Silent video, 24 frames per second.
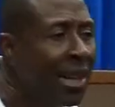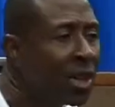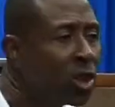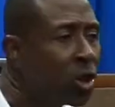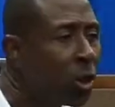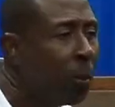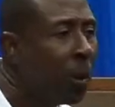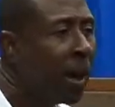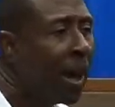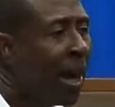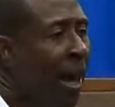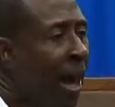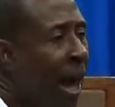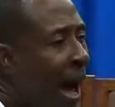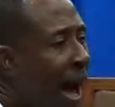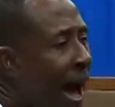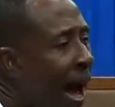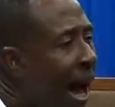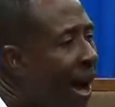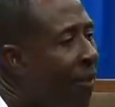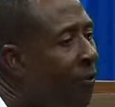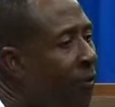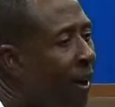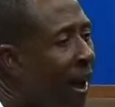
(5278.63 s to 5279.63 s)
to me,
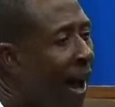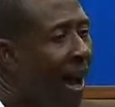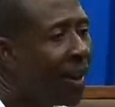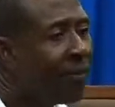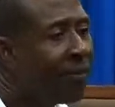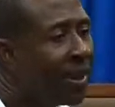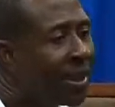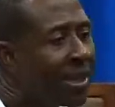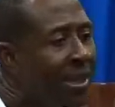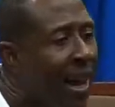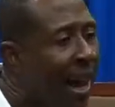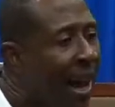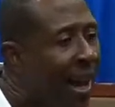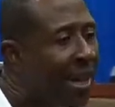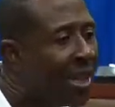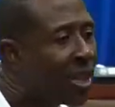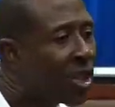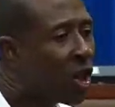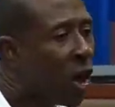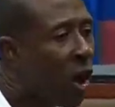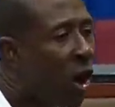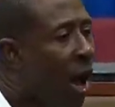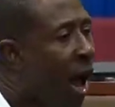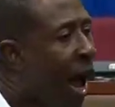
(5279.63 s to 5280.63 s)
I have to advertise
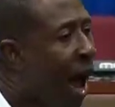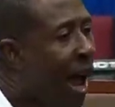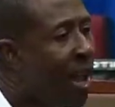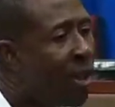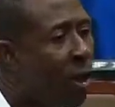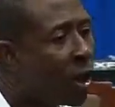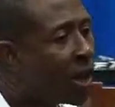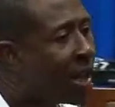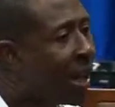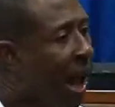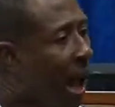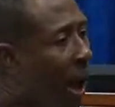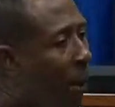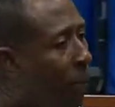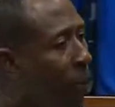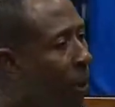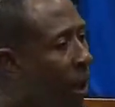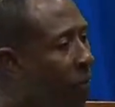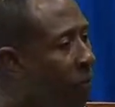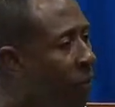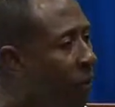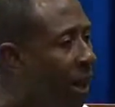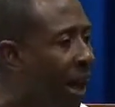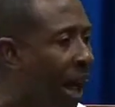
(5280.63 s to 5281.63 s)
you and you can't
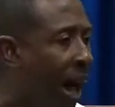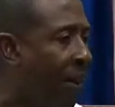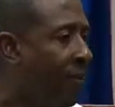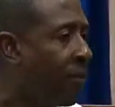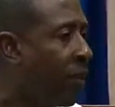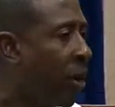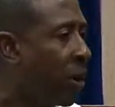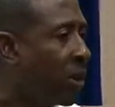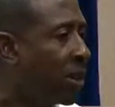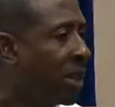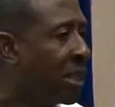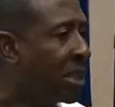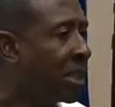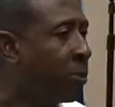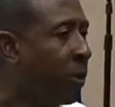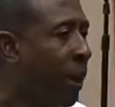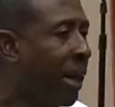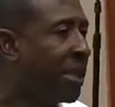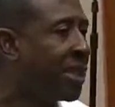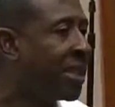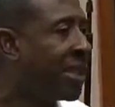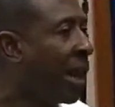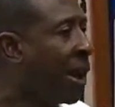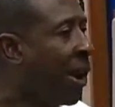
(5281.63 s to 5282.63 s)
pay for the
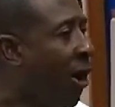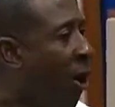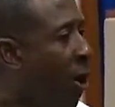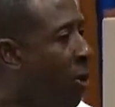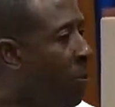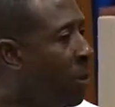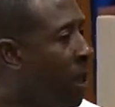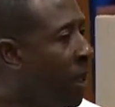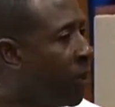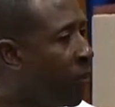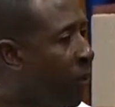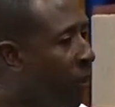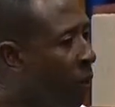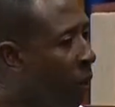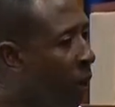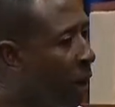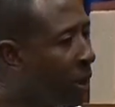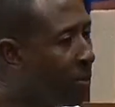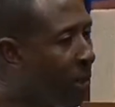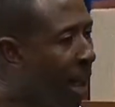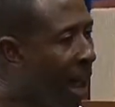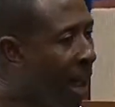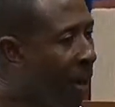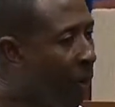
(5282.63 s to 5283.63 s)
advertisements. Allow me to do it
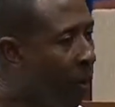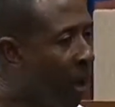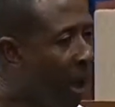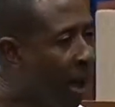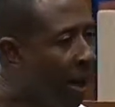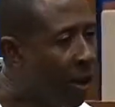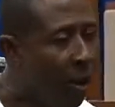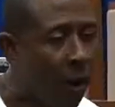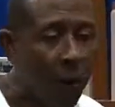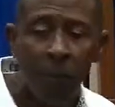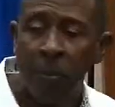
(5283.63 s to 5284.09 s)
my way, you know.